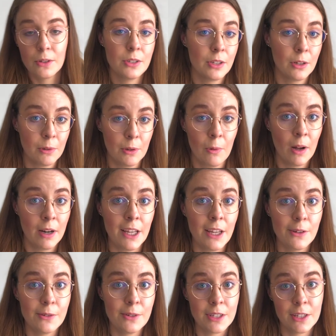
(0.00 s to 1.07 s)
so we want to
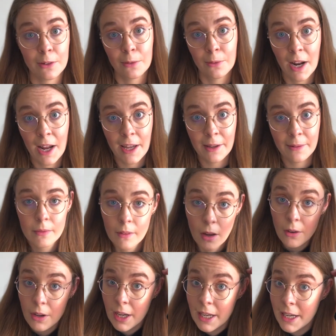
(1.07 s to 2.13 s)
use an array.
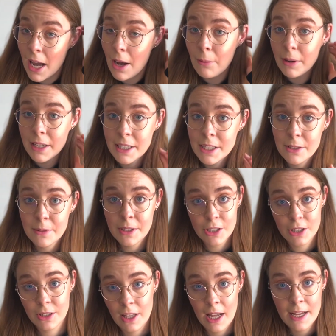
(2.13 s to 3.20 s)
Okay, now we need to
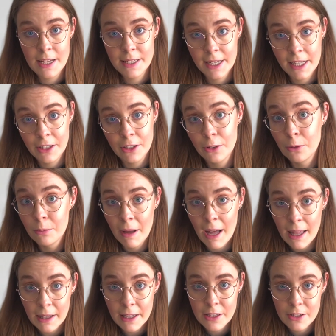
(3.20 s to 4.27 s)
initialize a new
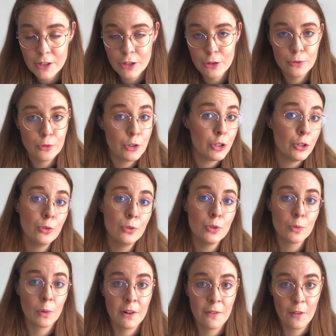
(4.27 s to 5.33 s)
ballot to choose one of the